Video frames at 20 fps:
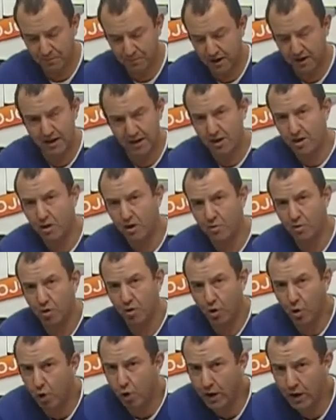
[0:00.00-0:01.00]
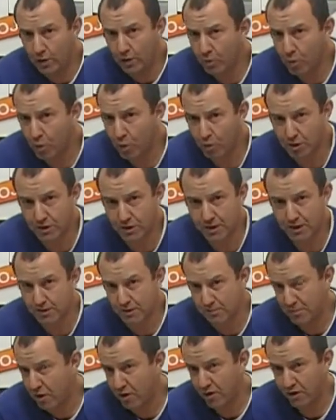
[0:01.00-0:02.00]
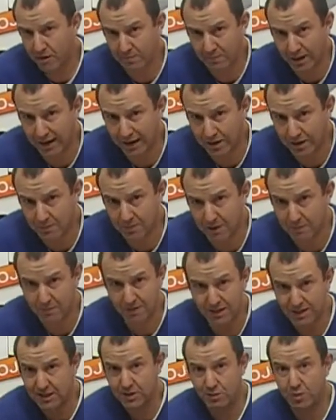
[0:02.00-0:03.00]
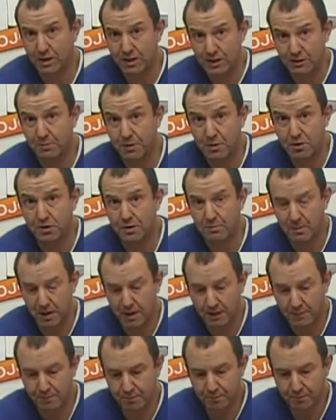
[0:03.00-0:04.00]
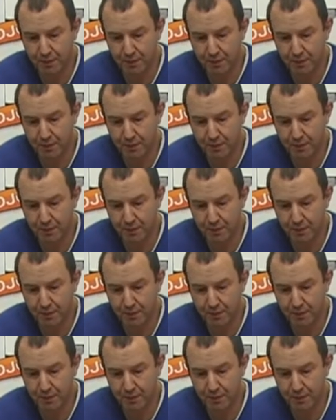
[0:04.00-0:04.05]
and I don't know what oil and water, the perfect balance mean, but this is what it's supposed to be.